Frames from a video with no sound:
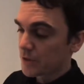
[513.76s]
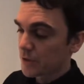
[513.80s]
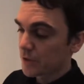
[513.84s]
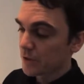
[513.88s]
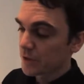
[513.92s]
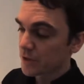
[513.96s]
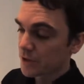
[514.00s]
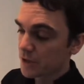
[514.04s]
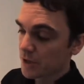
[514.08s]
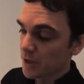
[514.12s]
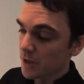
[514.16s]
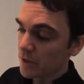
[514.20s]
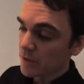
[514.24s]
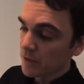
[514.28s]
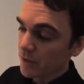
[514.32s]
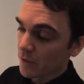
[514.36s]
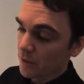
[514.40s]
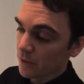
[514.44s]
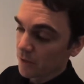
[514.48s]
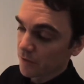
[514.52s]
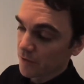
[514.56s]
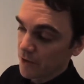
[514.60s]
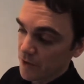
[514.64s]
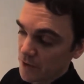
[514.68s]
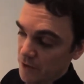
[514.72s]
So the design
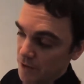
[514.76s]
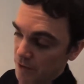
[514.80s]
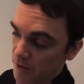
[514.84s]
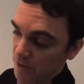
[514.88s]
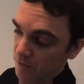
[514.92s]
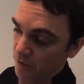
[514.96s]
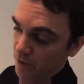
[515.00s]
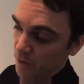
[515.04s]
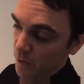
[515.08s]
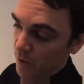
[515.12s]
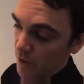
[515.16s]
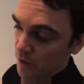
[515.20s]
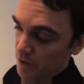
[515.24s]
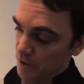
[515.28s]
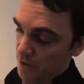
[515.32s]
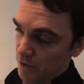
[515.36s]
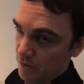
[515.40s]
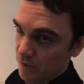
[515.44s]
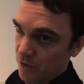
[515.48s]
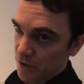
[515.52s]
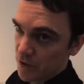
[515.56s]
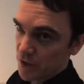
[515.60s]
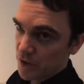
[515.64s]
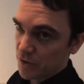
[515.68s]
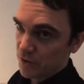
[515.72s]
goal of this is if it works in
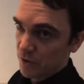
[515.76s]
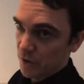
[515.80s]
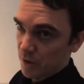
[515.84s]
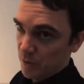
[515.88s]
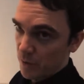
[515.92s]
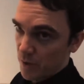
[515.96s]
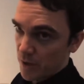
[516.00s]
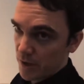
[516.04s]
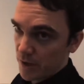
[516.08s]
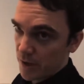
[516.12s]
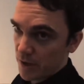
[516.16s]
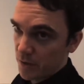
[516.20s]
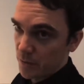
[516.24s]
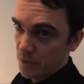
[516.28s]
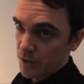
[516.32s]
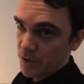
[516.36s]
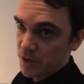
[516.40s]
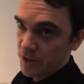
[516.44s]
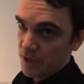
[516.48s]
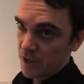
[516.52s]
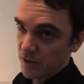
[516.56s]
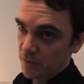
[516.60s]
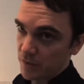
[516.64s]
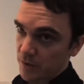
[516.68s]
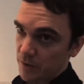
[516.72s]
Vista, it will work in Win
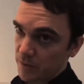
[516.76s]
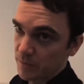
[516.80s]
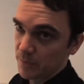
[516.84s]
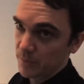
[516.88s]
7.